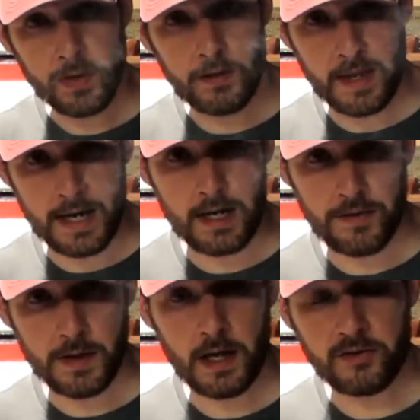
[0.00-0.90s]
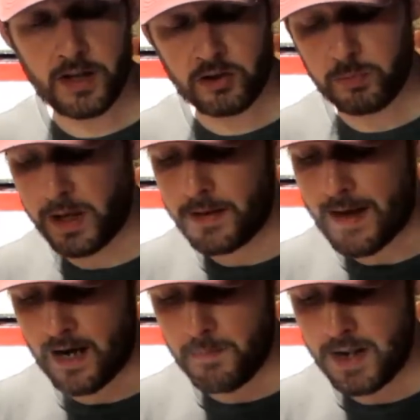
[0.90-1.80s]
than anything else. I'll explain
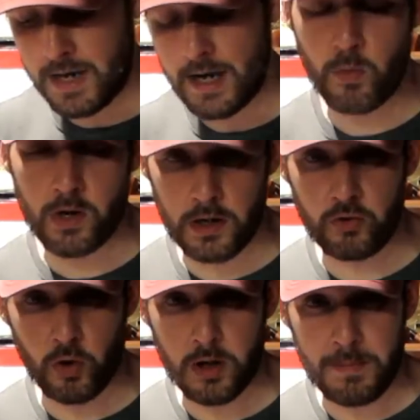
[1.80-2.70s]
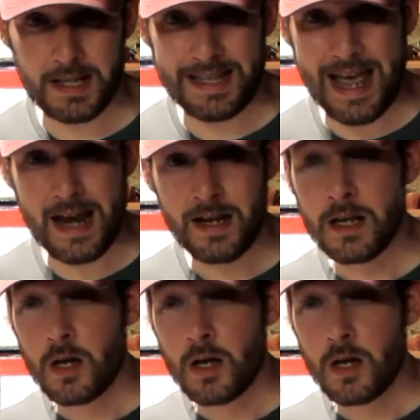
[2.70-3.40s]
that in a minute, and we're gonna talk about that.